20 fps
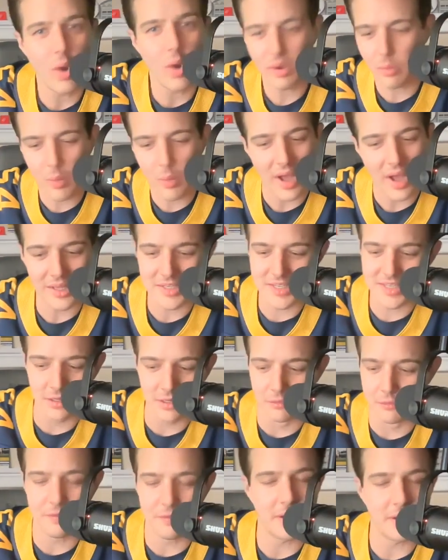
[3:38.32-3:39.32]
while it
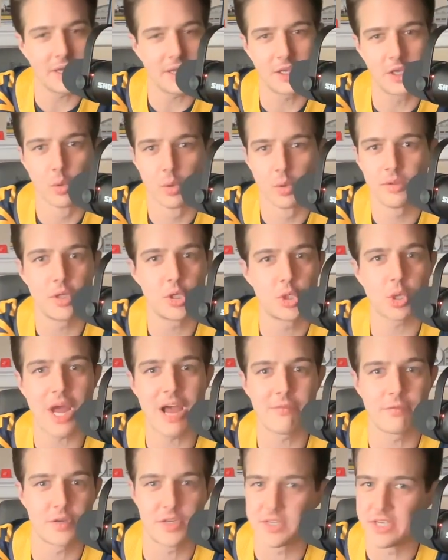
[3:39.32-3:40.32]
still felt like you were in the
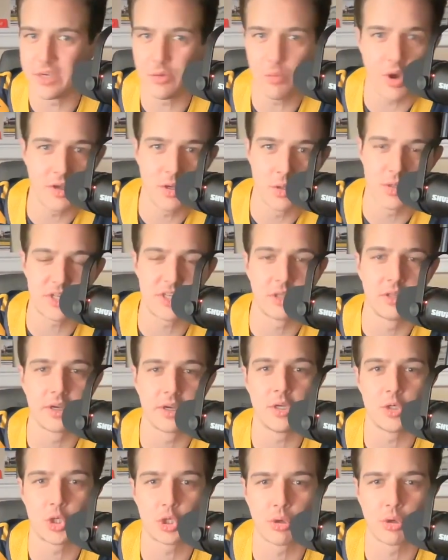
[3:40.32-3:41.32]
driver's seat, while you're still in
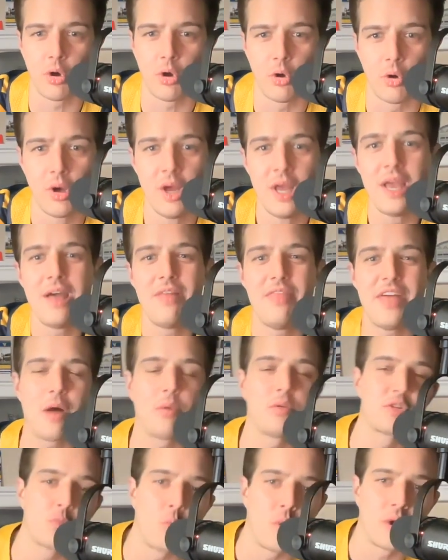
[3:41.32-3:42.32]
control, that
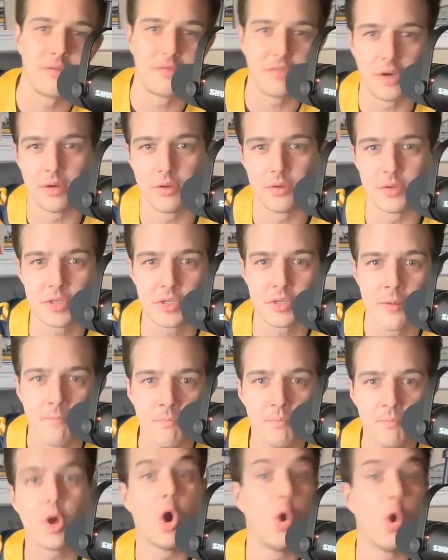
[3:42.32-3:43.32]
was one of those,
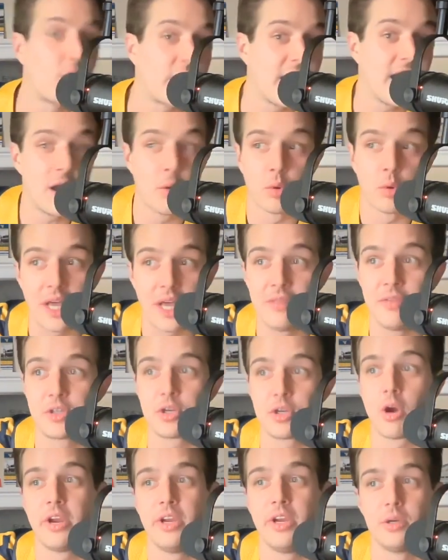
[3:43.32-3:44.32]
okay, we're letting the
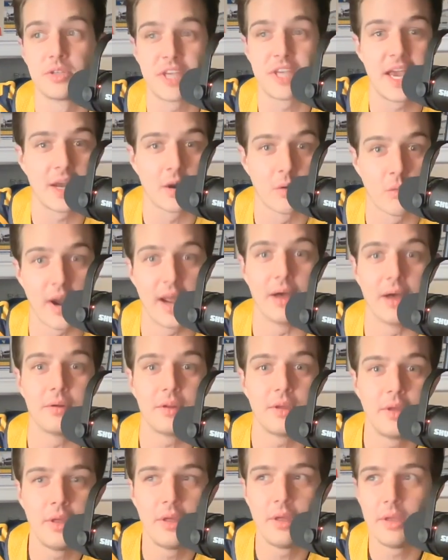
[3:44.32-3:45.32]
Tar Heels hang around.
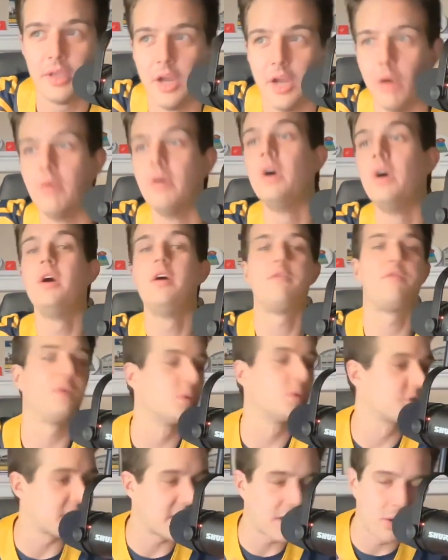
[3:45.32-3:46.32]

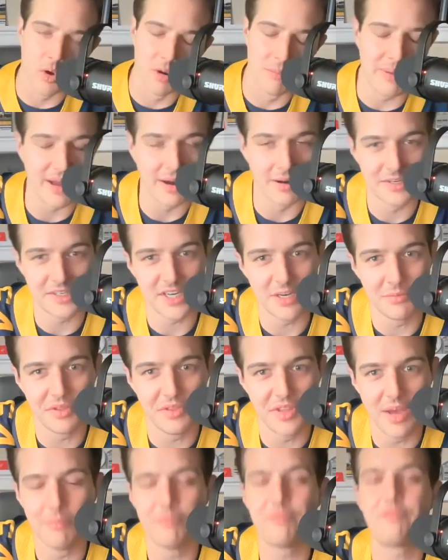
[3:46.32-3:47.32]
Feels like we're a better team than
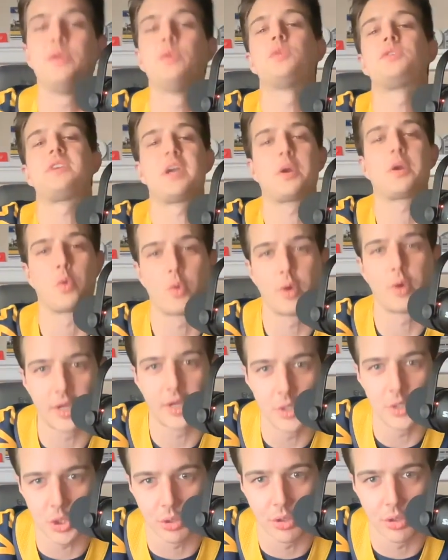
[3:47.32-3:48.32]
them, feels like we're in
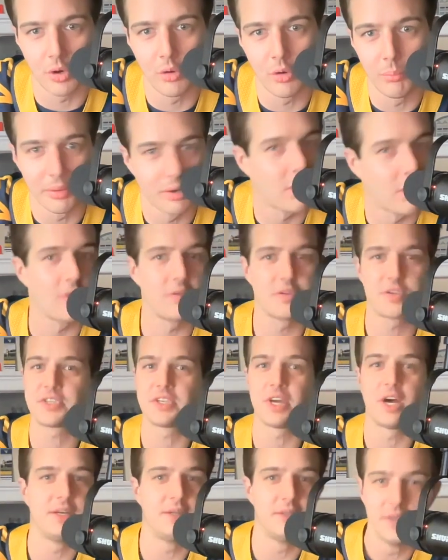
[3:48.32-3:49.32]
control, but all of a
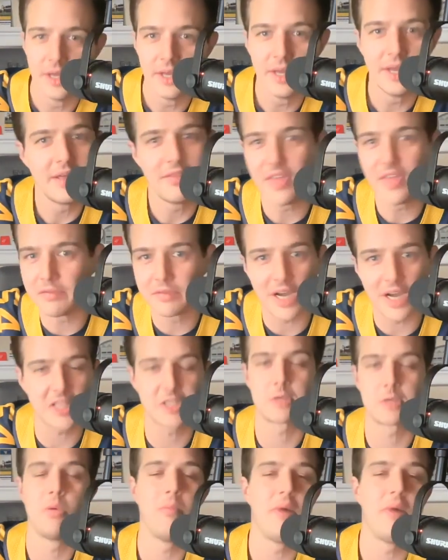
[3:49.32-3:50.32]
sudden they've got
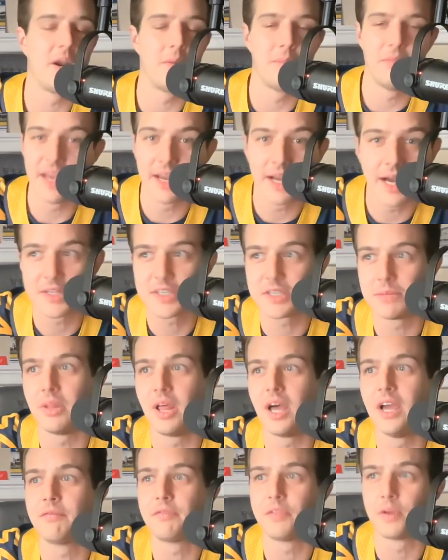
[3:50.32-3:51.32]
some momentum, they got some
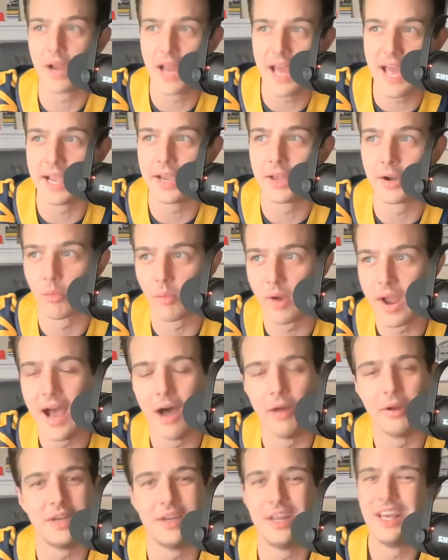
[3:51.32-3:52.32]
life, they're hanging
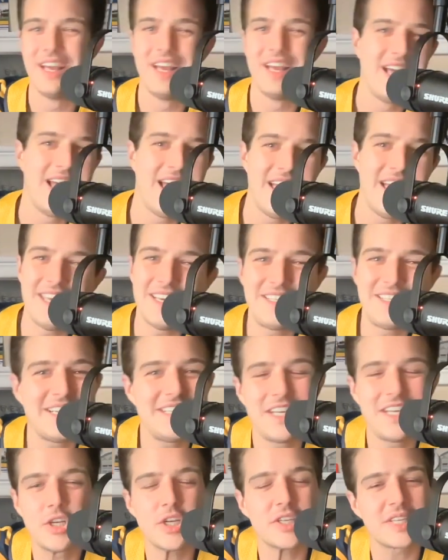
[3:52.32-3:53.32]
around. And you
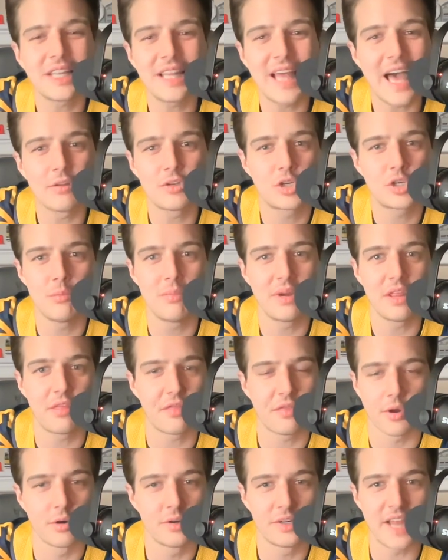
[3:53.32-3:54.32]
just allowed too many
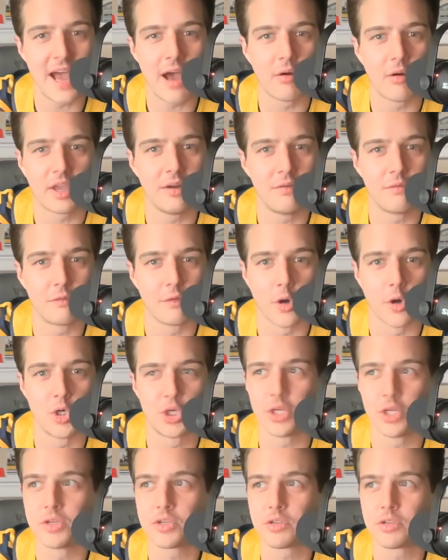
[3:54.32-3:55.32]
third down
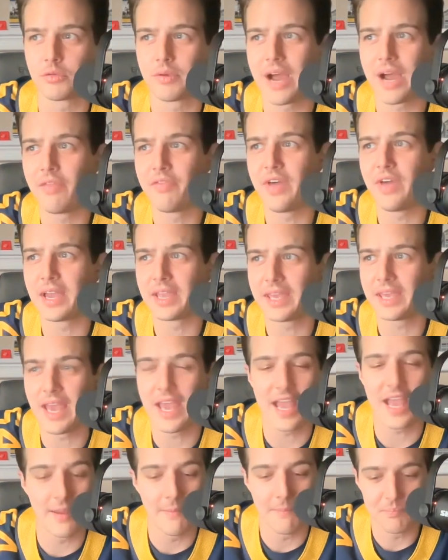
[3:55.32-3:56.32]
conversions throughout that
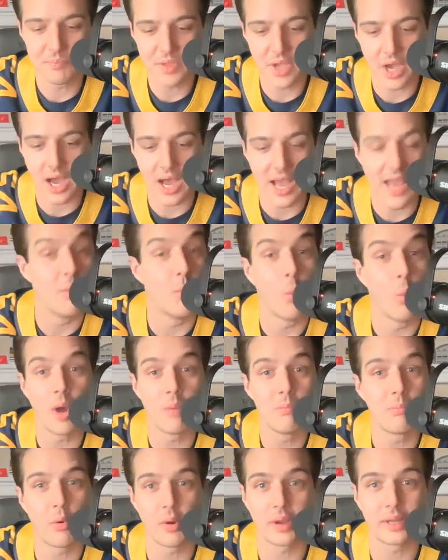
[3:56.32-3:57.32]
game. At
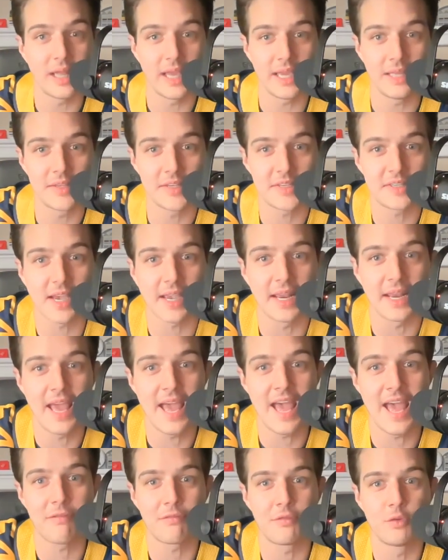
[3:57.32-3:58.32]
one point late in the second
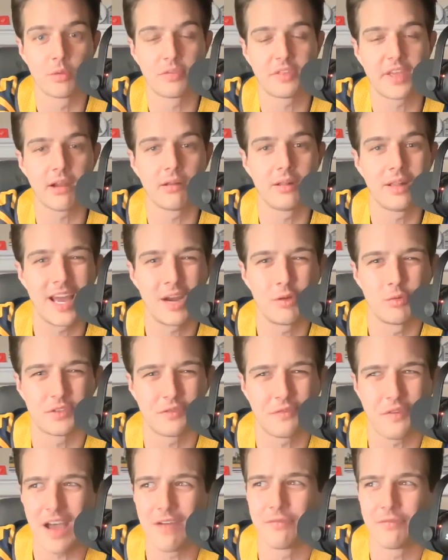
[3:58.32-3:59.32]
half, North Carolina was
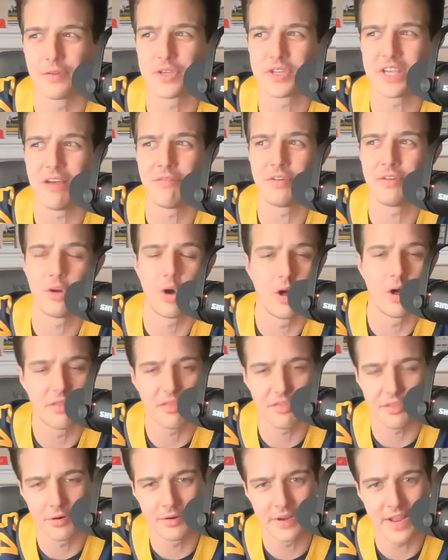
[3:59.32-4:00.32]
5 for 7 on
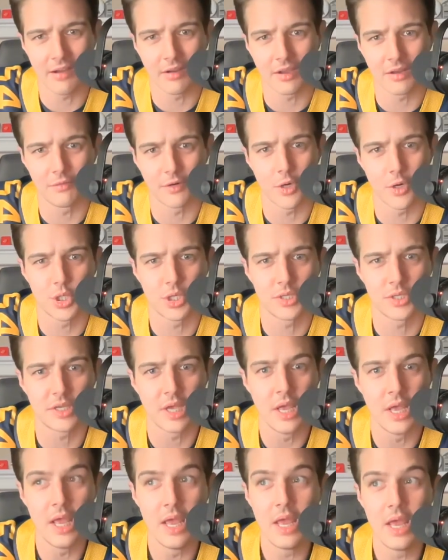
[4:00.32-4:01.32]
third down conversions,
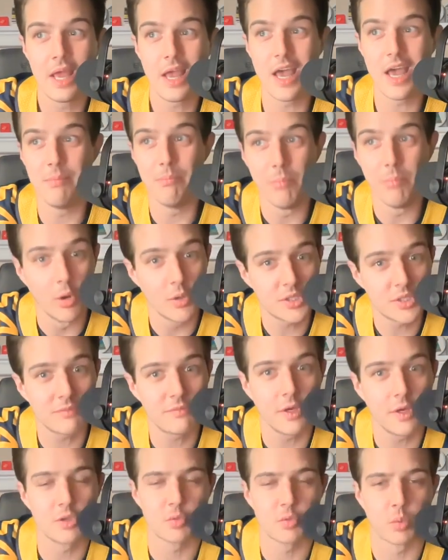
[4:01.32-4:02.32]
and most of
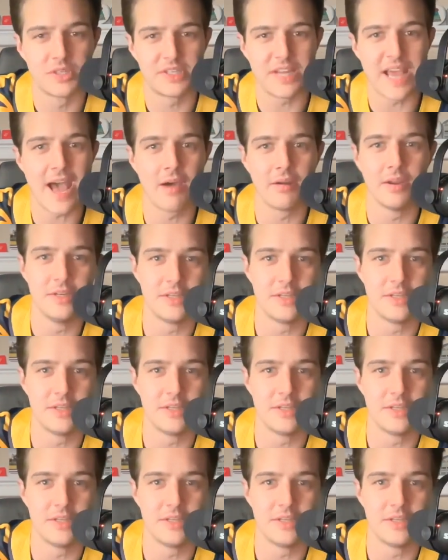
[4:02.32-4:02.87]
those were down in